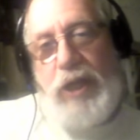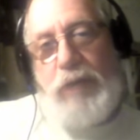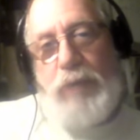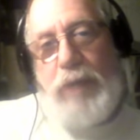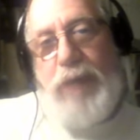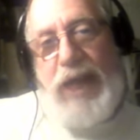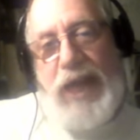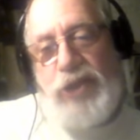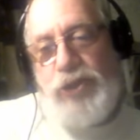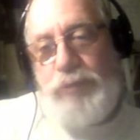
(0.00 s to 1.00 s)
and Rabbi
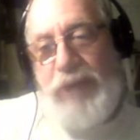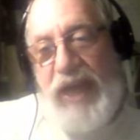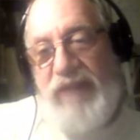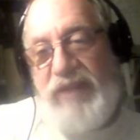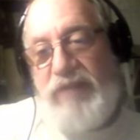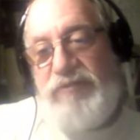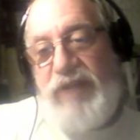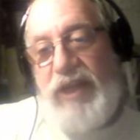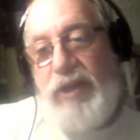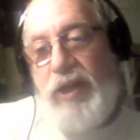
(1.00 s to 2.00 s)
Asher would be having a
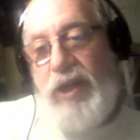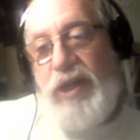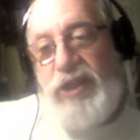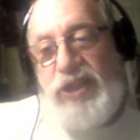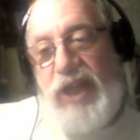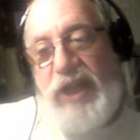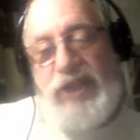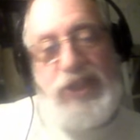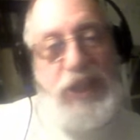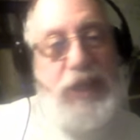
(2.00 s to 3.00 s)
fit and saying,
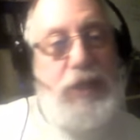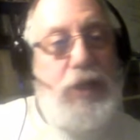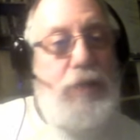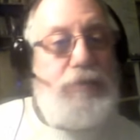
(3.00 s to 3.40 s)
see,